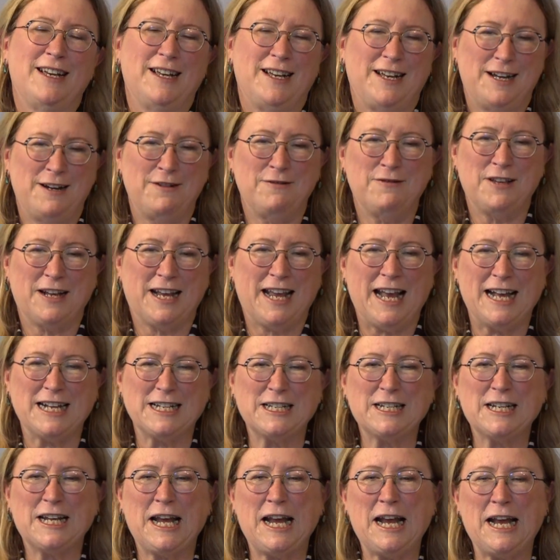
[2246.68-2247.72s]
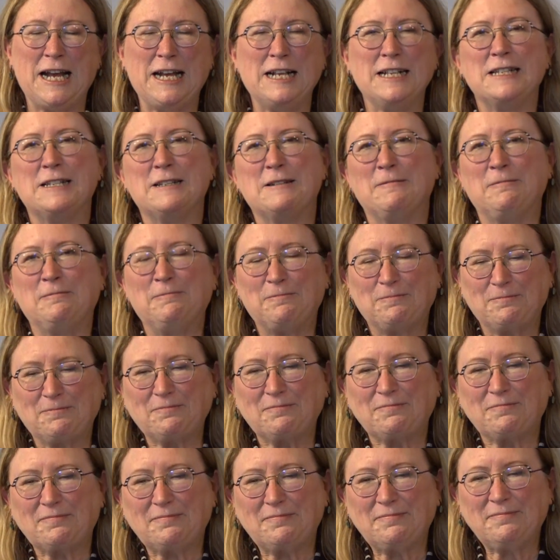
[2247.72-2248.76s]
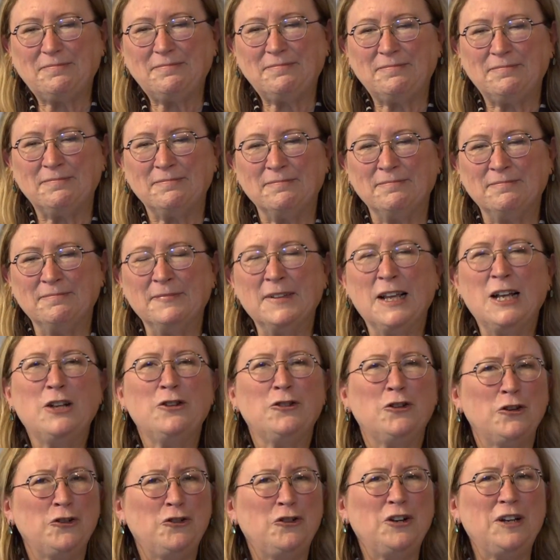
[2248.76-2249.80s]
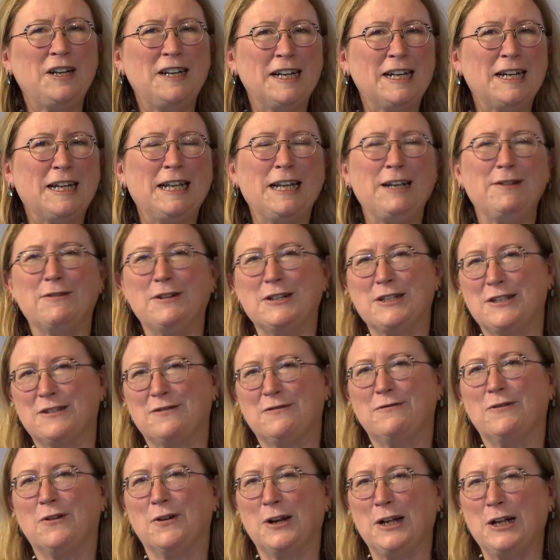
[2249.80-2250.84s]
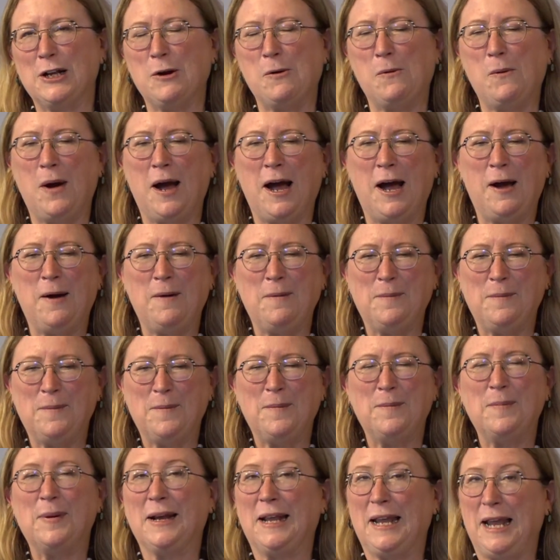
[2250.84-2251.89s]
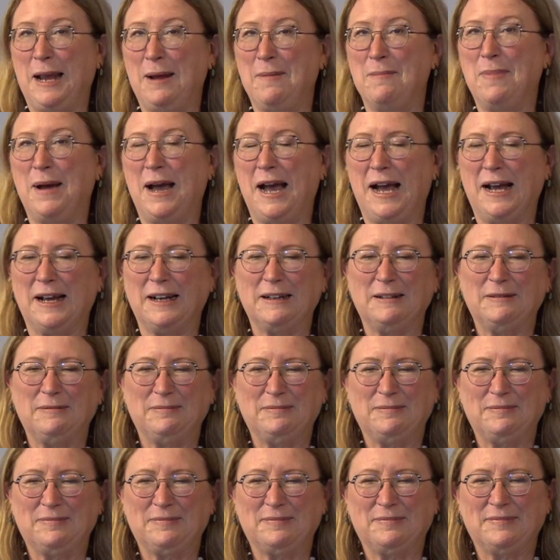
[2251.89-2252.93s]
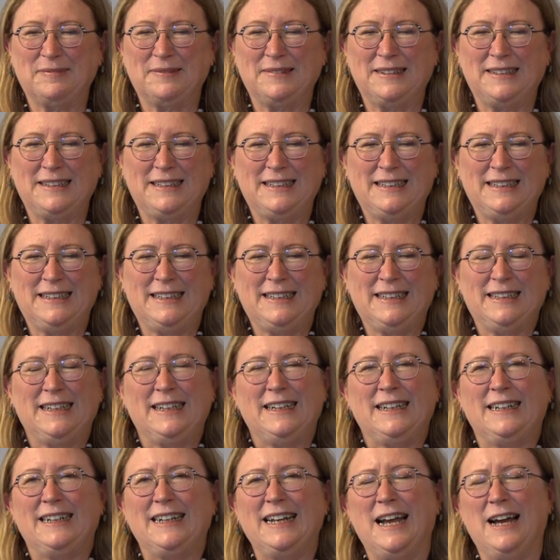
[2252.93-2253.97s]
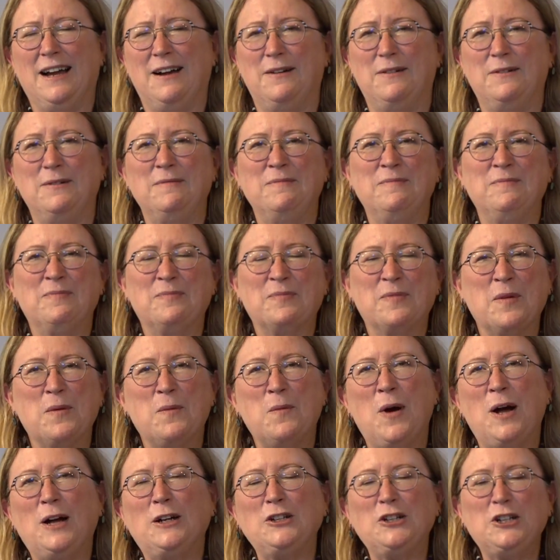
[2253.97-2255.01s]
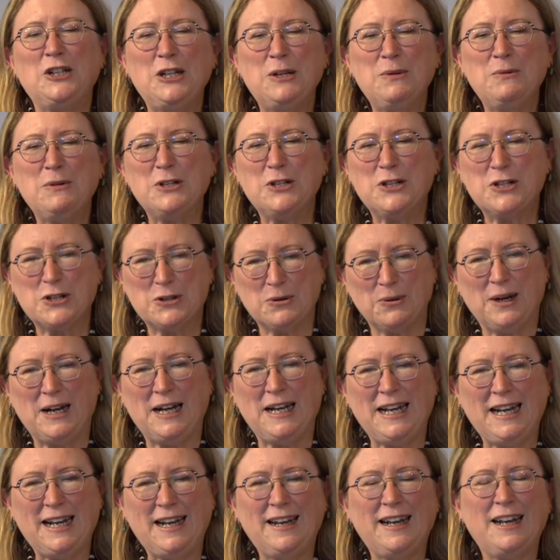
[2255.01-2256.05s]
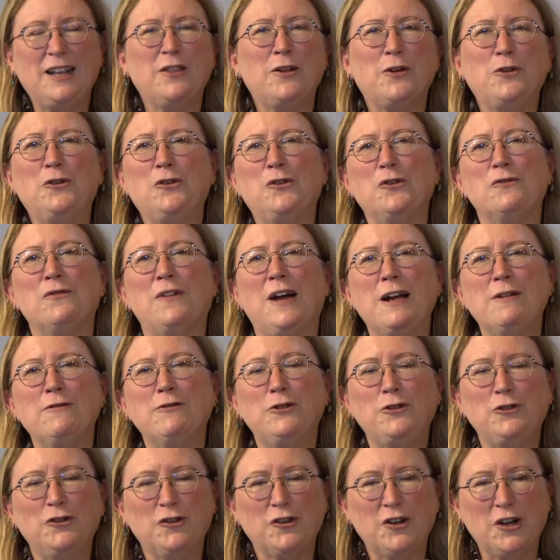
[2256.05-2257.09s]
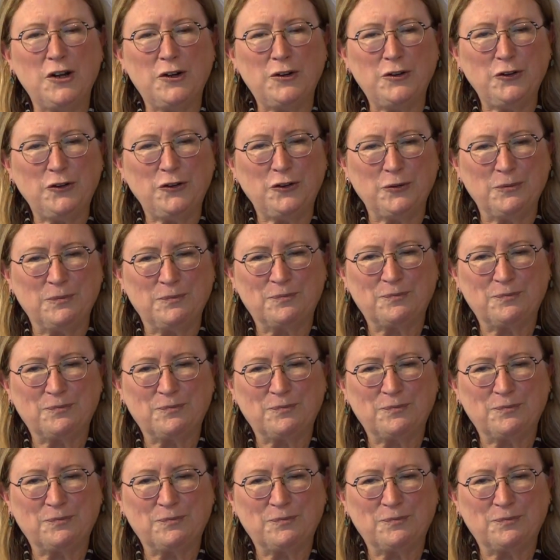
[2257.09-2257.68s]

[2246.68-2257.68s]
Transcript: of the Cascades. So she did leave us for a little while, but came back. Now, while she was training in those survival skills,